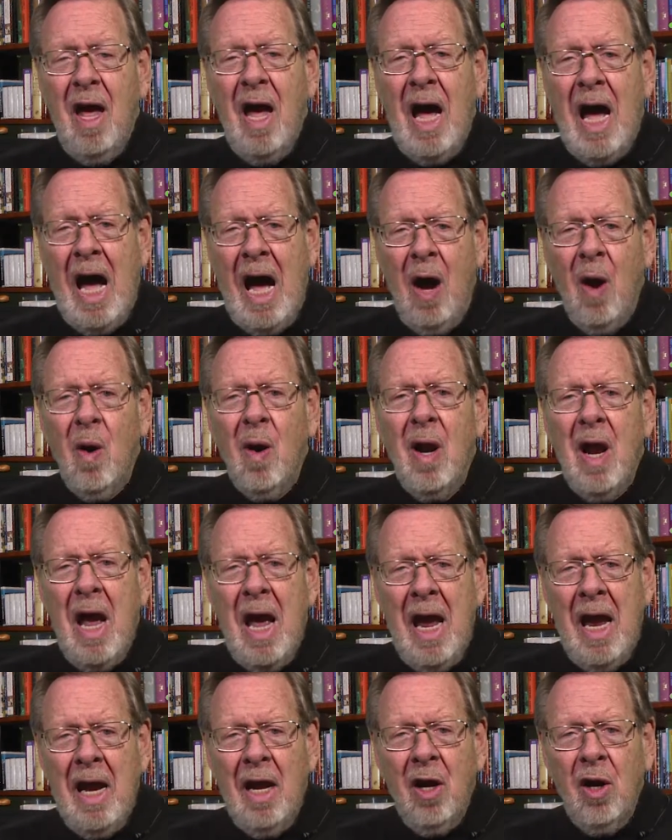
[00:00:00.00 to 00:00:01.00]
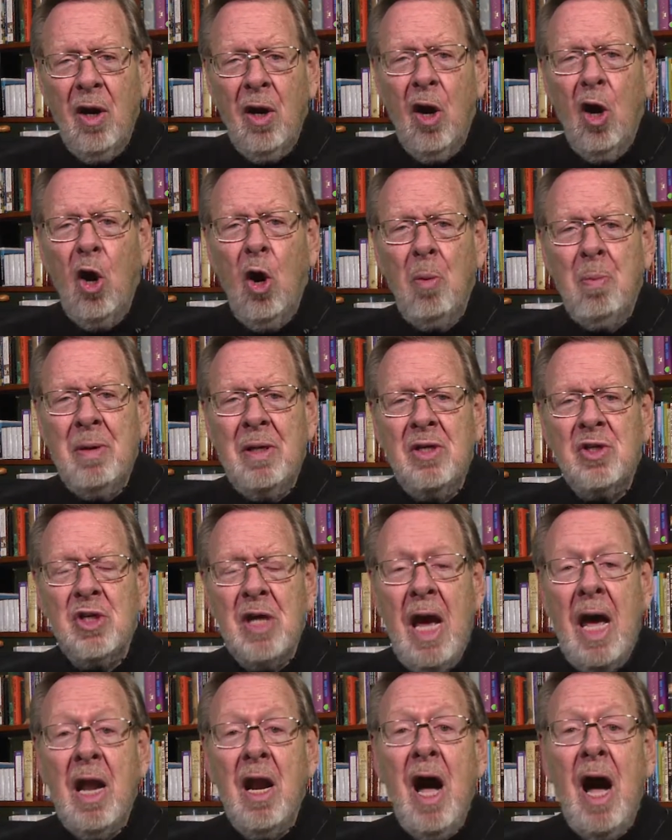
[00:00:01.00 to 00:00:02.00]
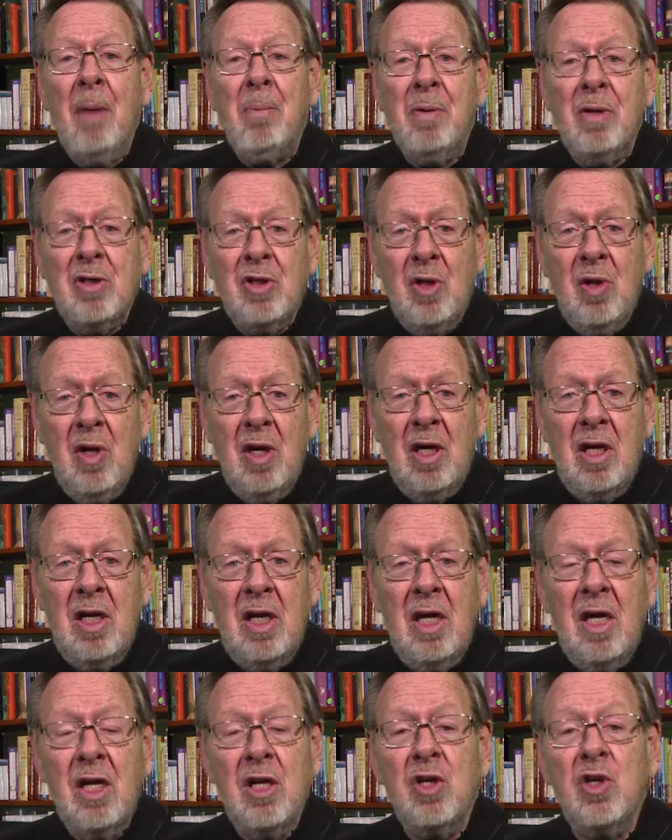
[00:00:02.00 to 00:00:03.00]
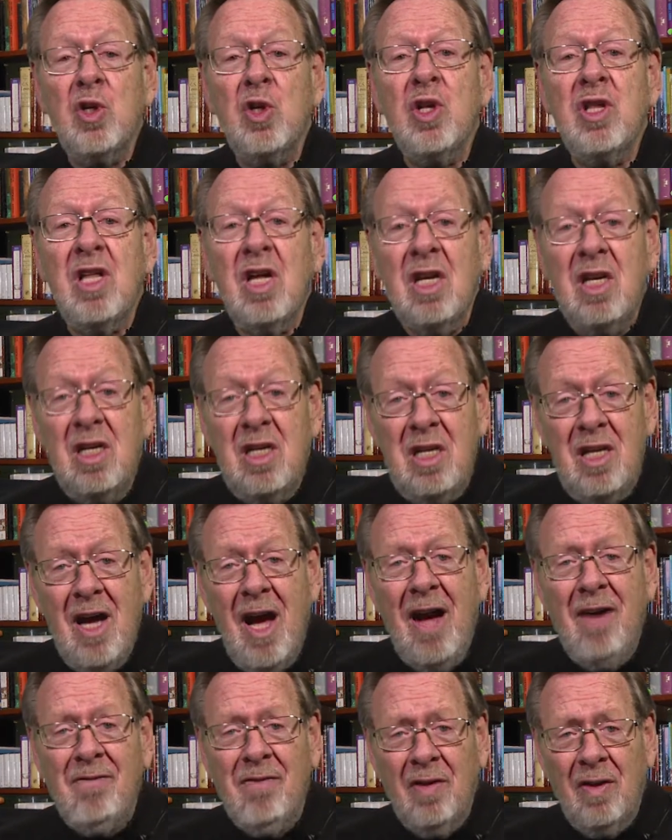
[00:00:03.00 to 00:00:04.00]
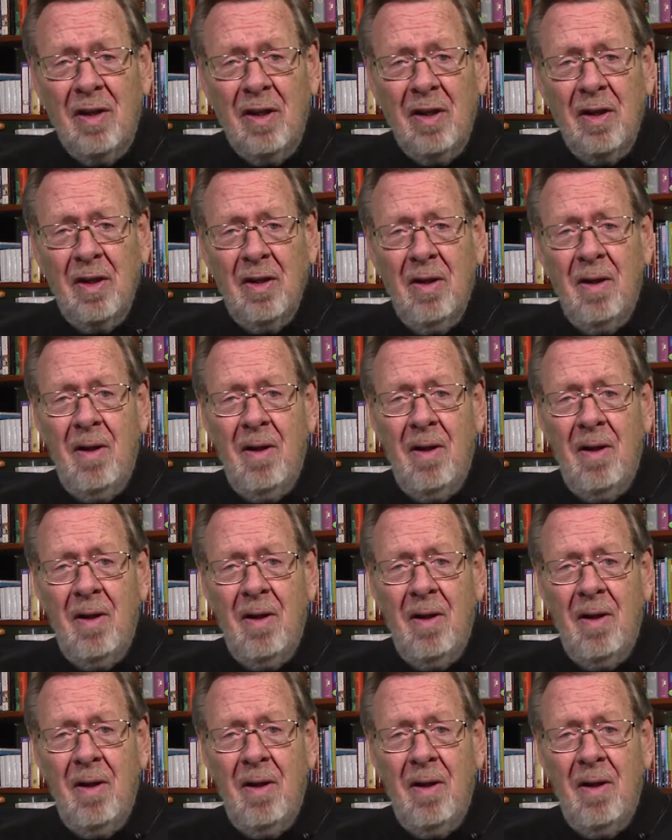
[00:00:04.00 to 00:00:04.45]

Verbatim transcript: our anger opens an opportunity to the devil